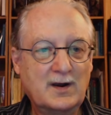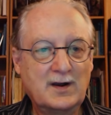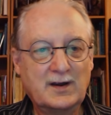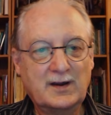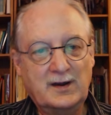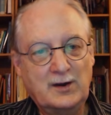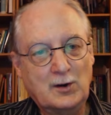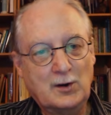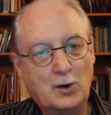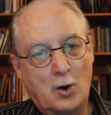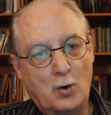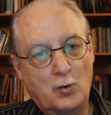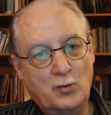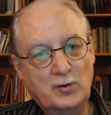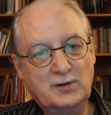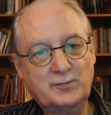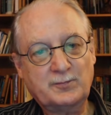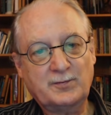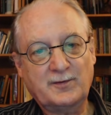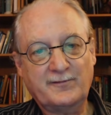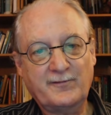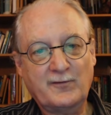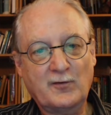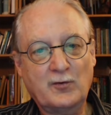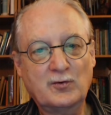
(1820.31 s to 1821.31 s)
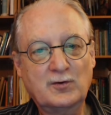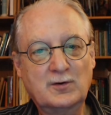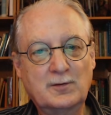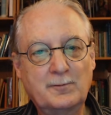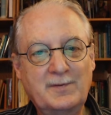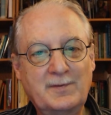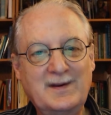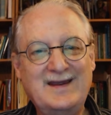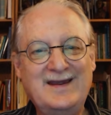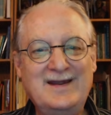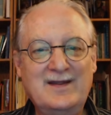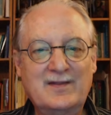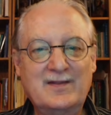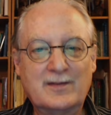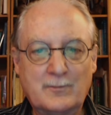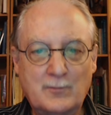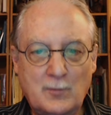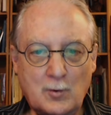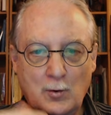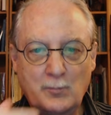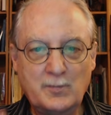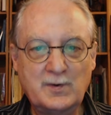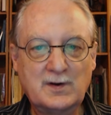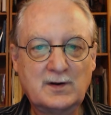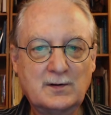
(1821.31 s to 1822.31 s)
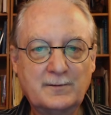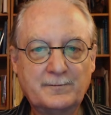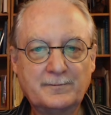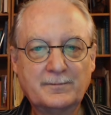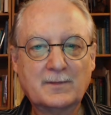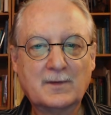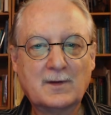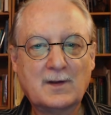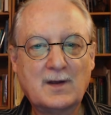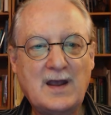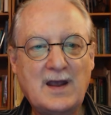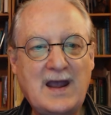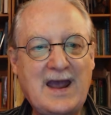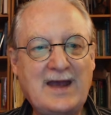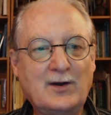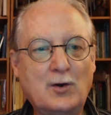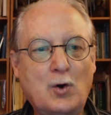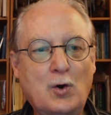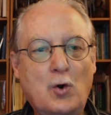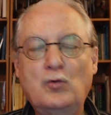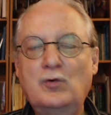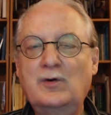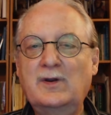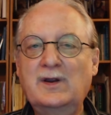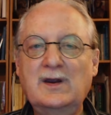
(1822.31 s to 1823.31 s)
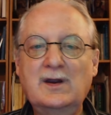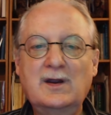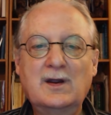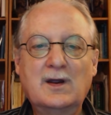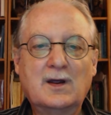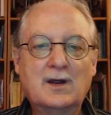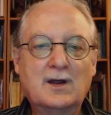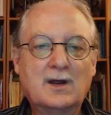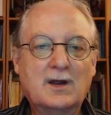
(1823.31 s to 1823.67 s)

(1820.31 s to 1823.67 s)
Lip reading: He always preferred to be in the moment and only